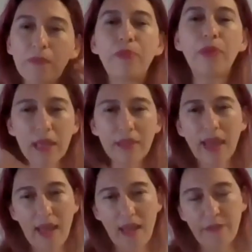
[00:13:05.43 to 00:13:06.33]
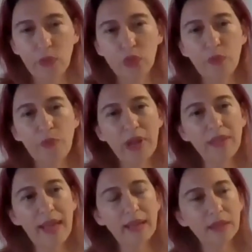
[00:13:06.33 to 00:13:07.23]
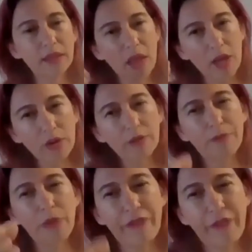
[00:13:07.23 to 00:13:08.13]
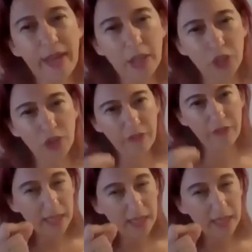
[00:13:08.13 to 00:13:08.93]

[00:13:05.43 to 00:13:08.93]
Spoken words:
but bring that effort, bring that desire of perfection,